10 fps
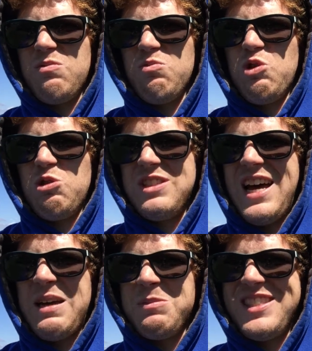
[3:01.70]

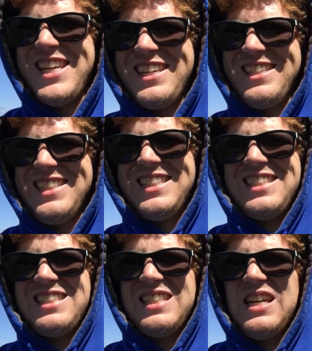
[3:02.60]
real-time
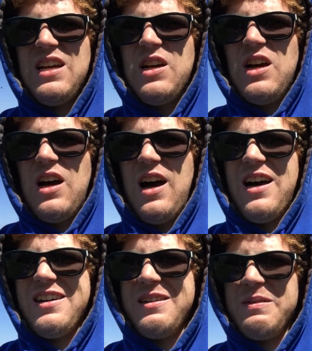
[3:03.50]
settings,
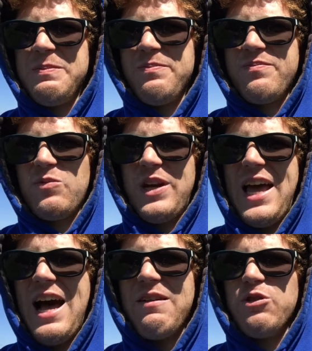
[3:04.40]
when I
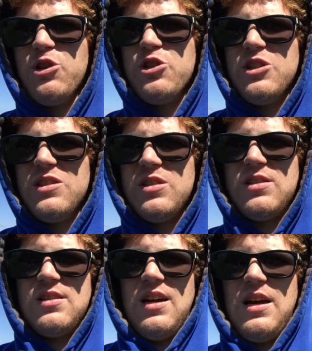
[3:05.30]
have
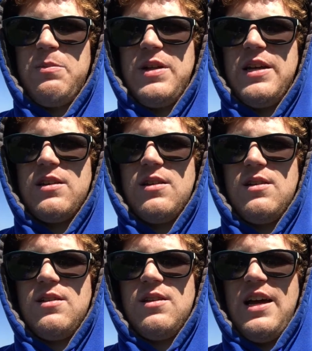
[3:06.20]
urges,
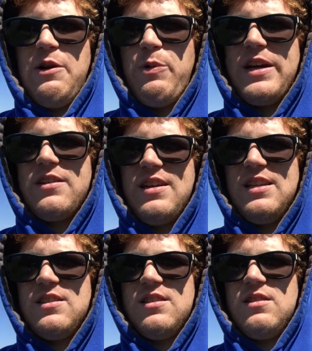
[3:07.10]
I
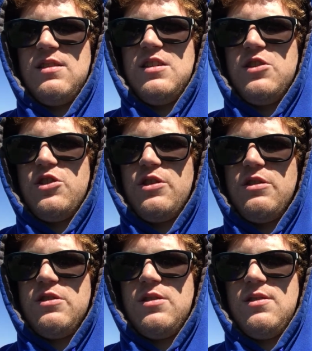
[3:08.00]
recognize it
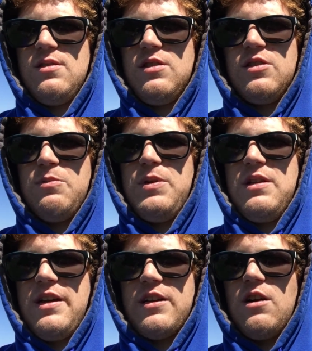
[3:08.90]
easier just to be
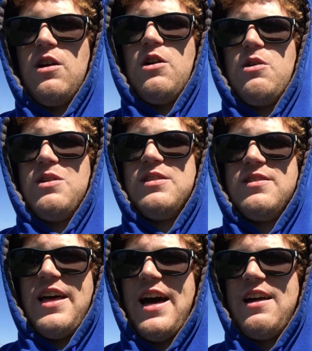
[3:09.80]
like, oh, it's
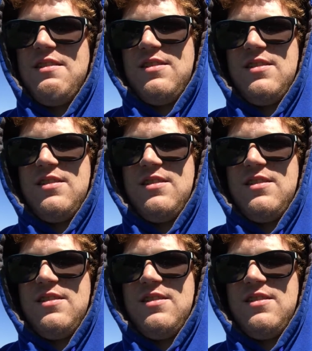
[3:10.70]
that